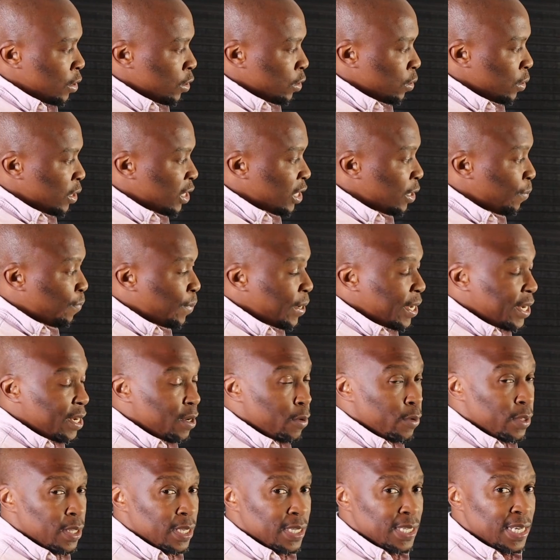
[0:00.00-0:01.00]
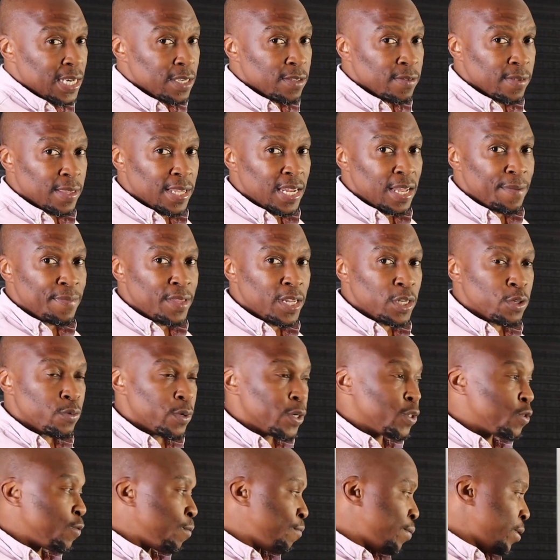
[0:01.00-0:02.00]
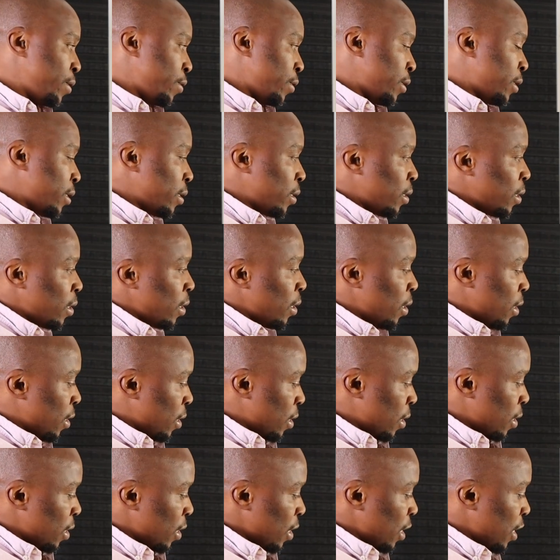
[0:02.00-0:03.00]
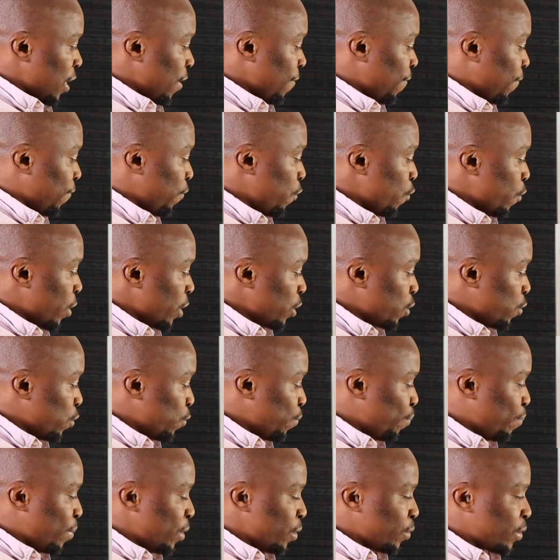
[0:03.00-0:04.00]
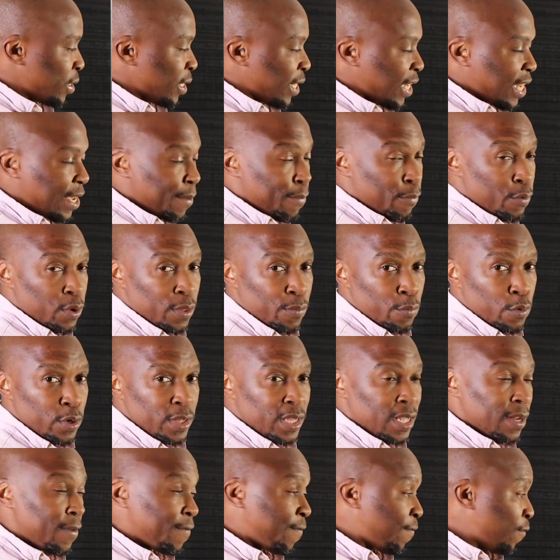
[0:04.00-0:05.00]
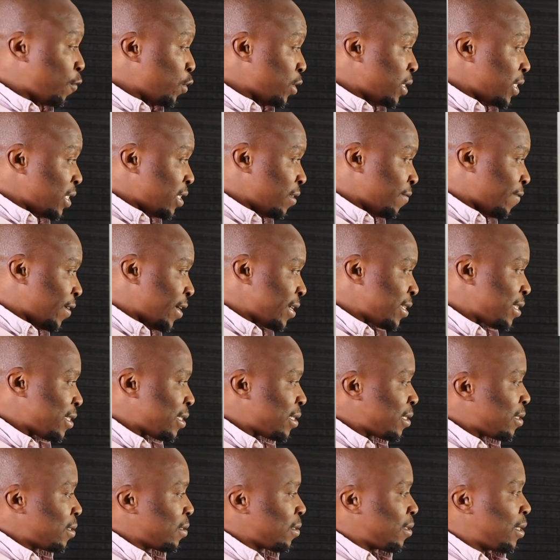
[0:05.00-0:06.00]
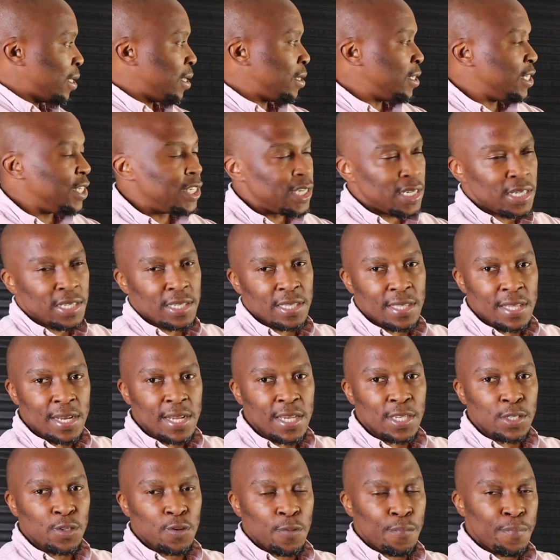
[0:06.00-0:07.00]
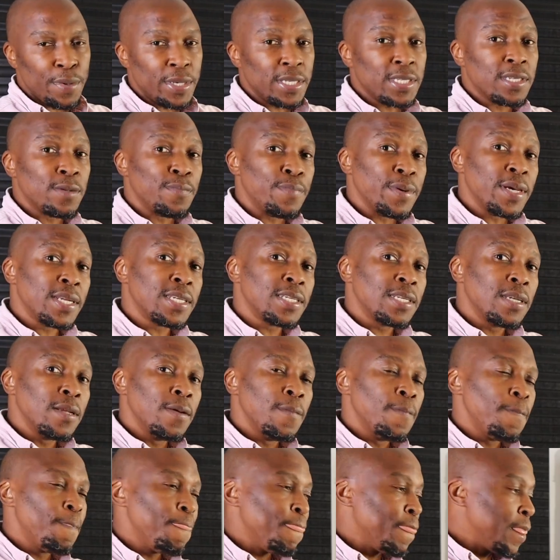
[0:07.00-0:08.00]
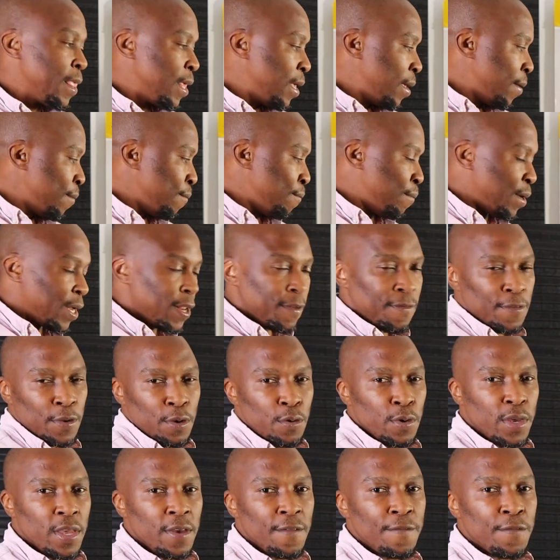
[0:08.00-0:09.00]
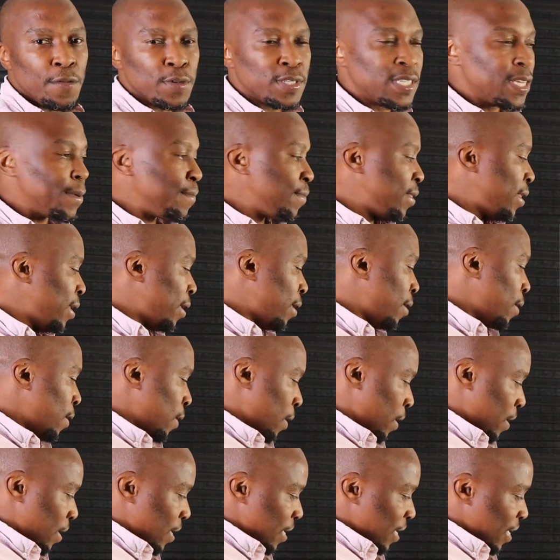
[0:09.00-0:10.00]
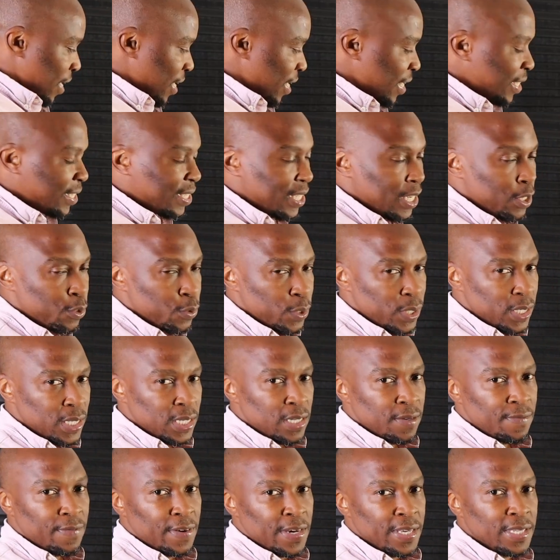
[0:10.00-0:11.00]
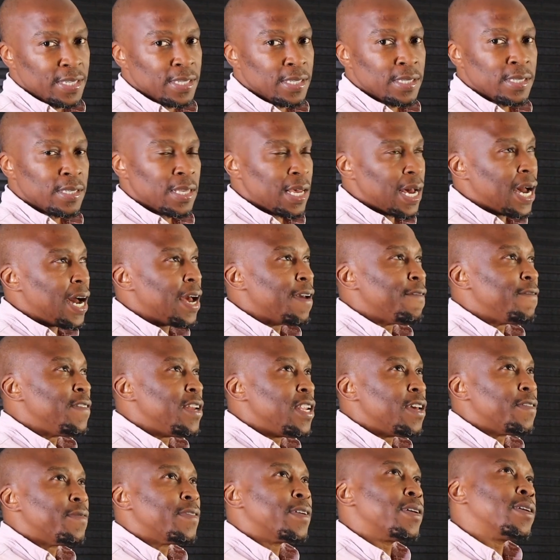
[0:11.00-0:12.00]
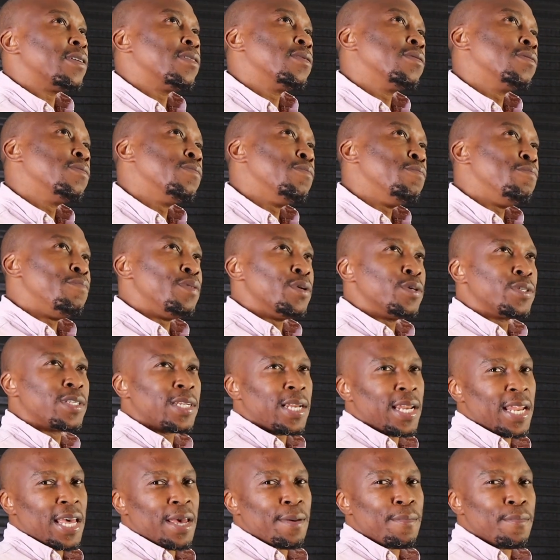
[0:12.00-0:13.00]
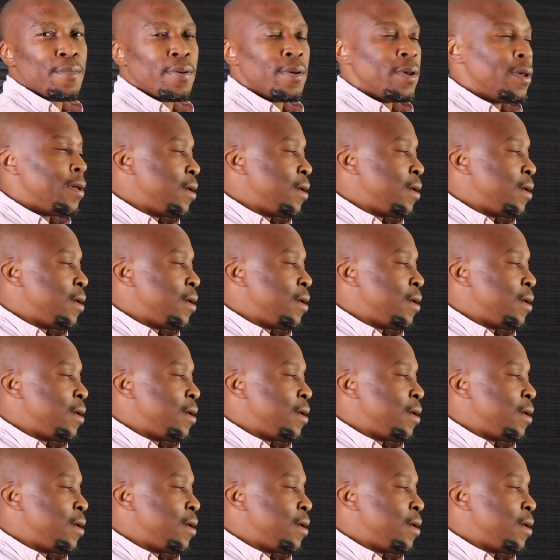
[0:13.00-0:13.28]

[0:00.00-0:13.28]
So depending on the size of the lab that you want to build, if you want to build a lab with more than 40 devices, then GNS3 is your best bet. But if you're looking for something less than 20 devices, I've never built a lab